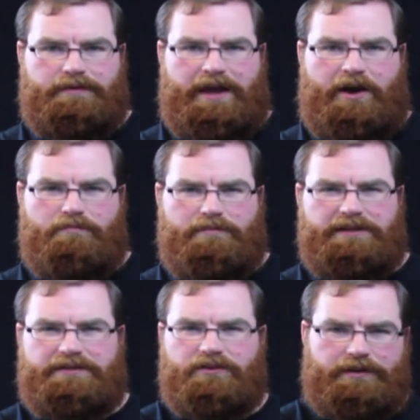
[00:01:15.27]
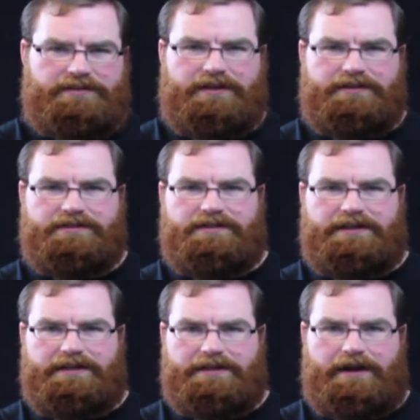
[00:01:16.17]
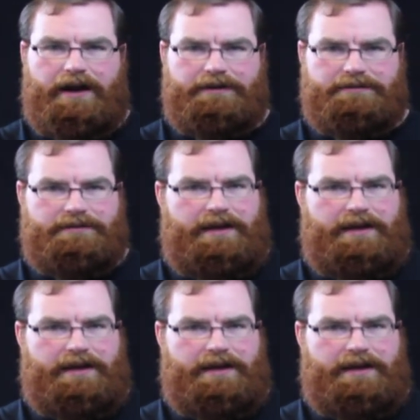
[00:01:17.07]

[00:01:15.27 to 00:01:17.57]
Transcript: how militaristic the city had gotten,